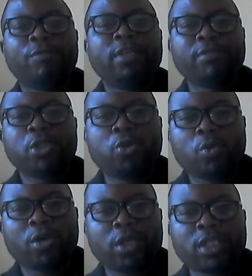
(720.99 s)
the
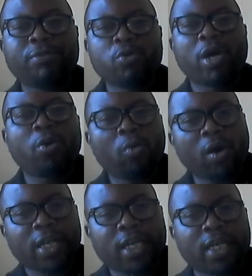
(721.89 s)
individual
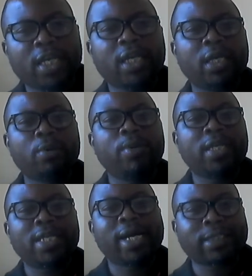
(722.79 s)
working
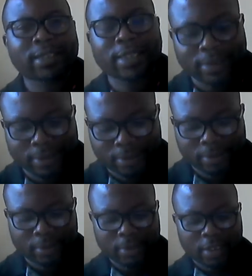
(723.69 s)
within that settings.
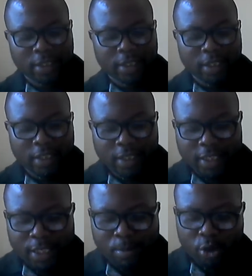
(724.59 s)

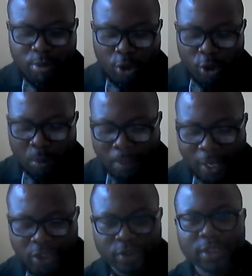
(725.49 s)
They must be
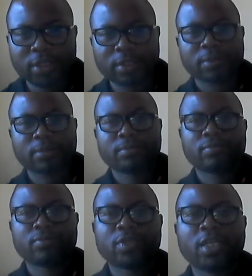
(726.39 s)
compassionate.
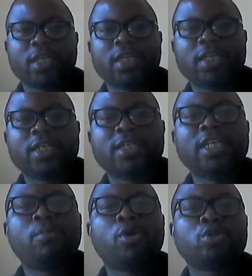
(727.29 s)
They
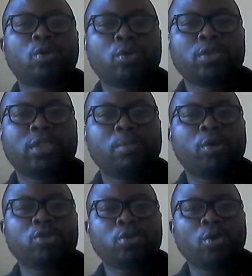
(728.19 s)

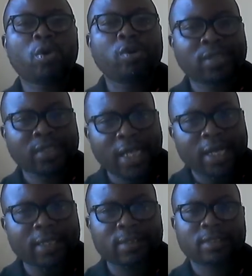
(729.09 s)
must show
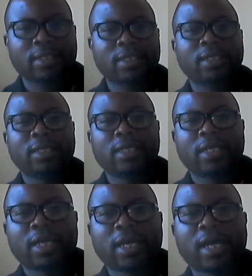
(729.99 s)
concern
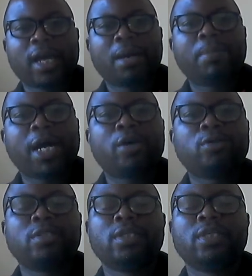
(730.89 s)

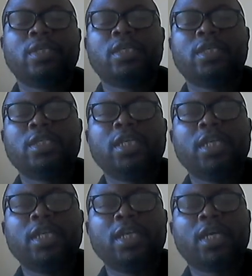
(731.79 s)
about
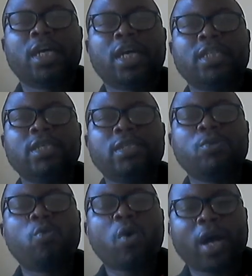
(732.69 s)
the
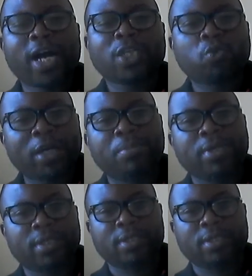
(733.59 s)
workers' well-being.